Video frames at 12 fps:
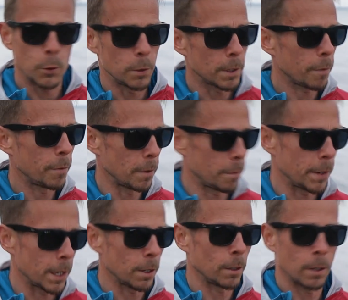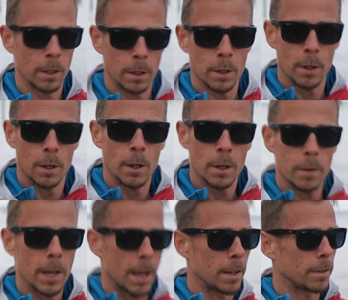can definitely feel
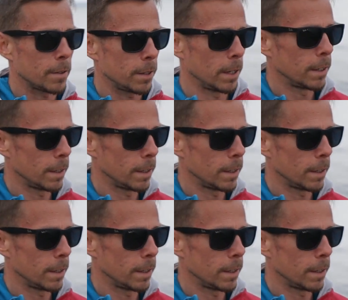there's